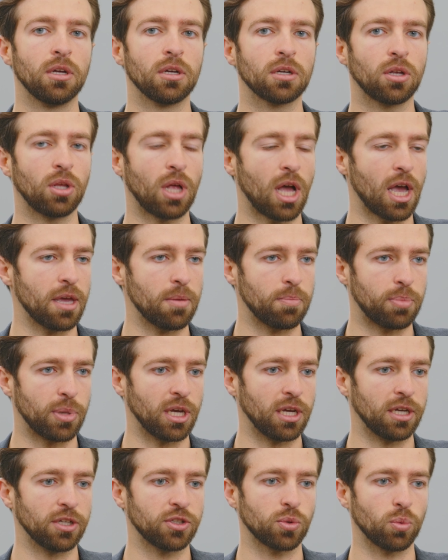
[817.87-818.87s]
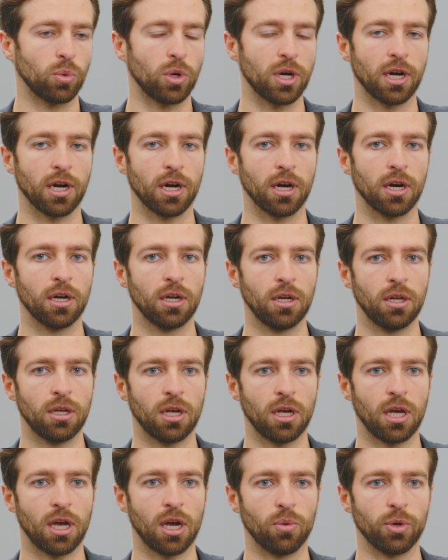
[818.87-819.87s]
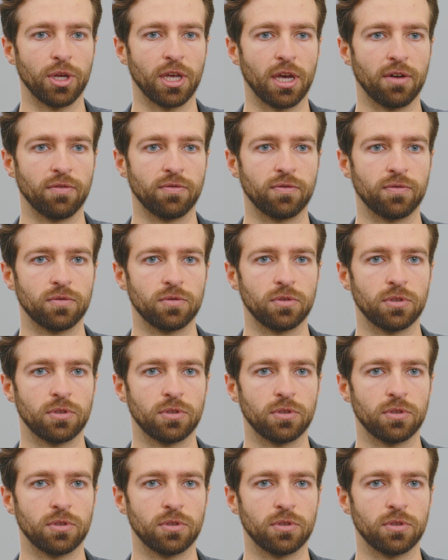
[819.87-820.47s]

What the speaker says: client base where we have,